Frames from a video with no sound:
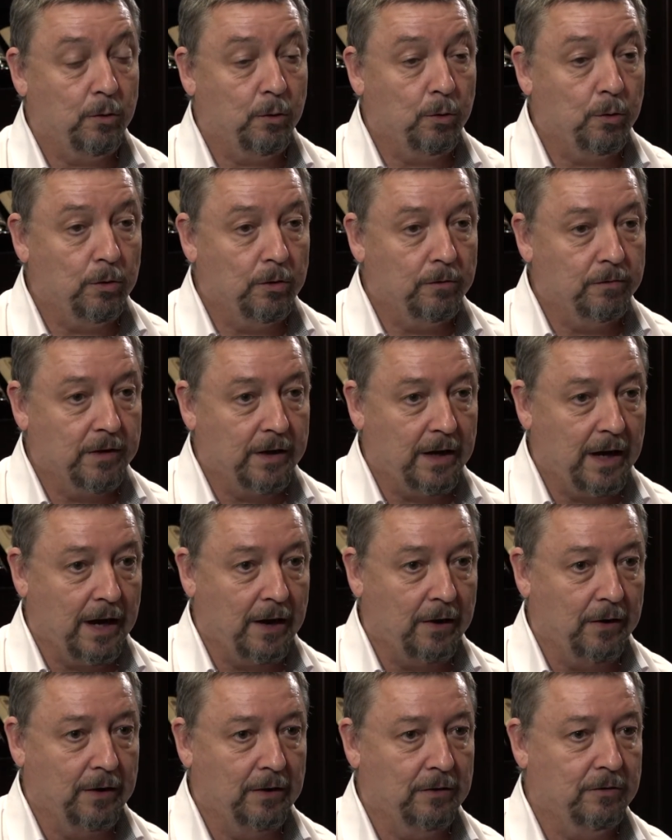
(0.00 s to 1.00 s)
all of the
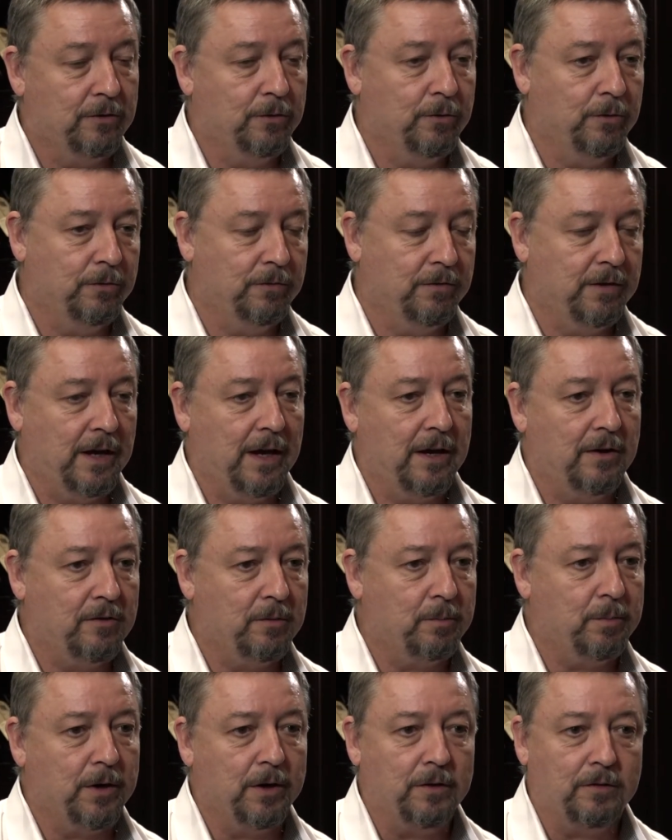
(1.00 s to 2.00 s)
carriers and all of the
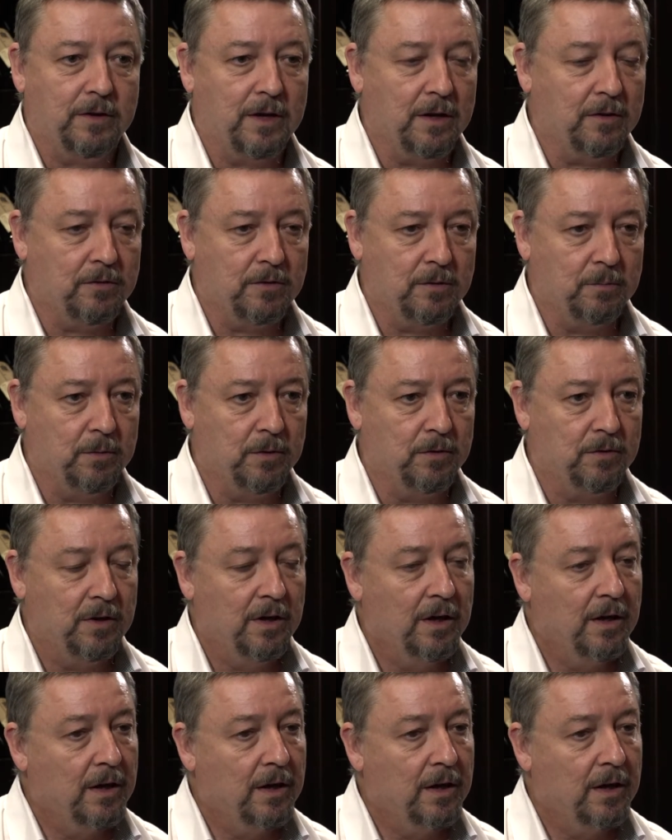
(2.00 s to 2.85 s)
enterprise customers